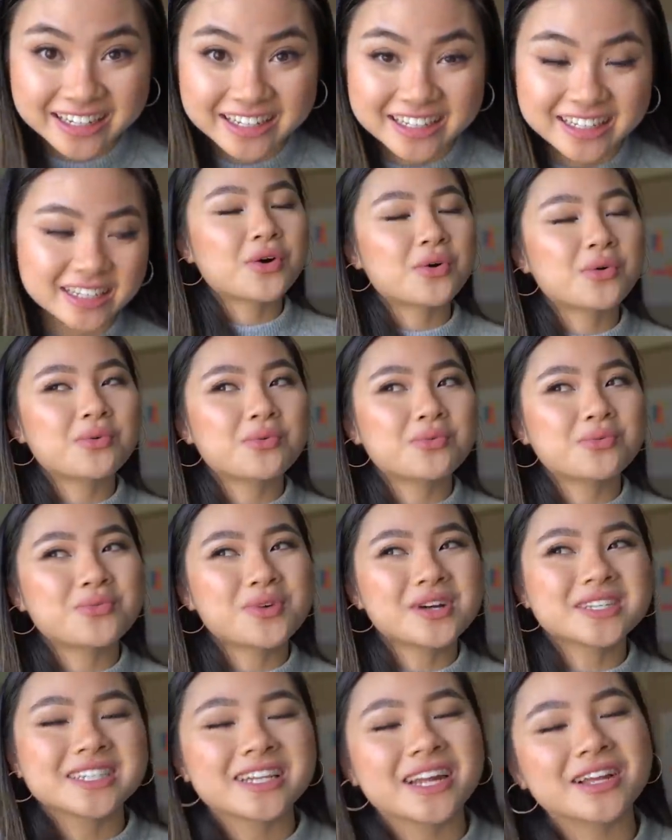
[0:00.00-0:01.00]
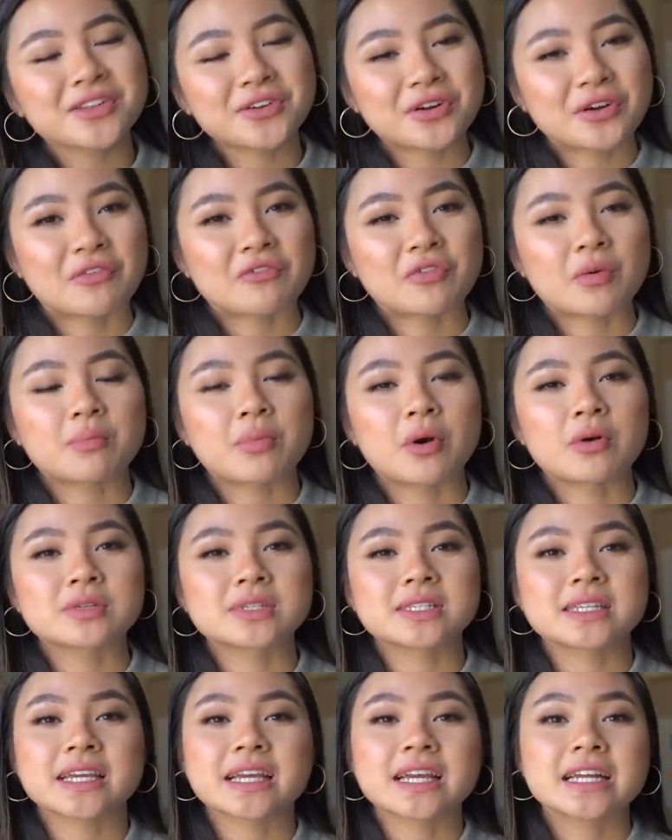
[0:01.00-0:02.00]
So what did I learn from
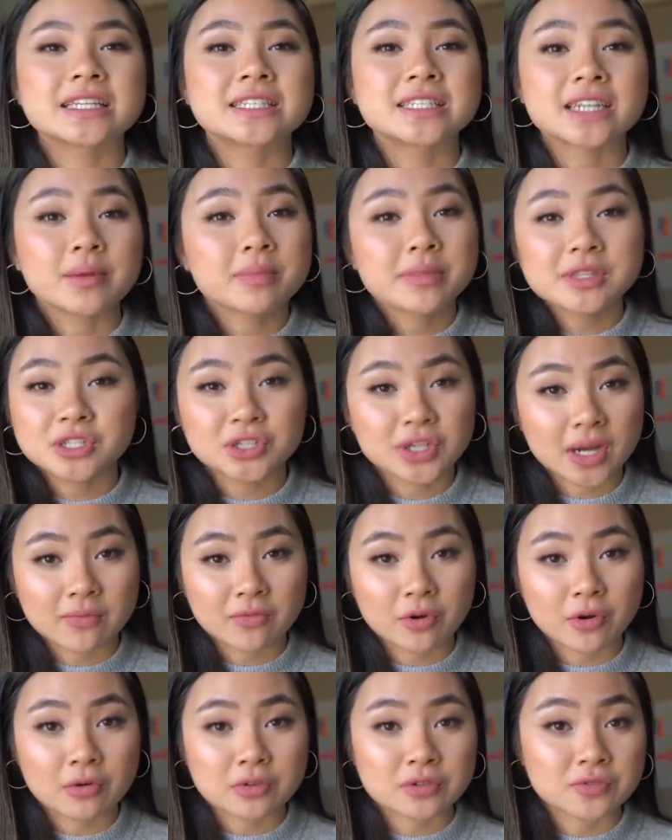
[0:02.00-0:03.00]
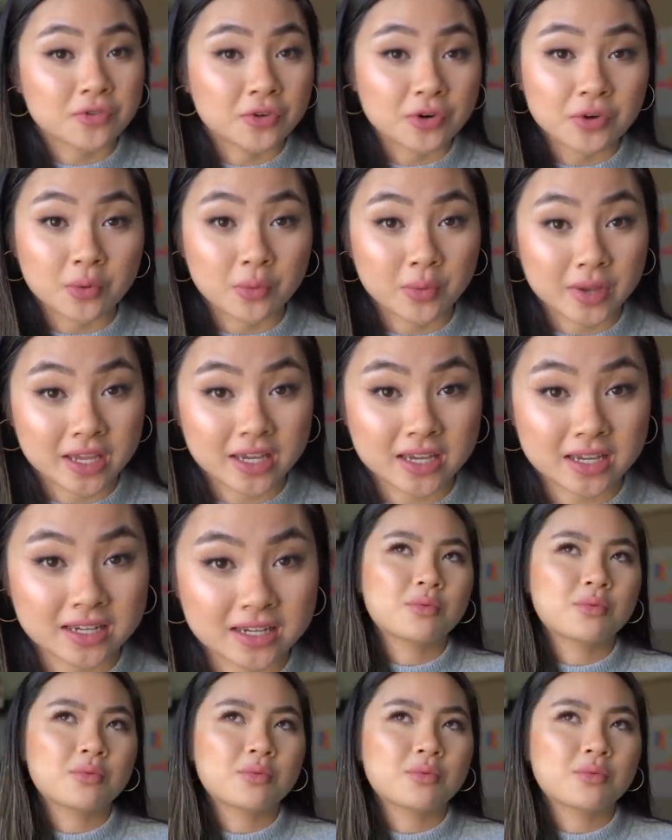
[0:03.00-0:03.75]
posting dumb Instagram photos for a week?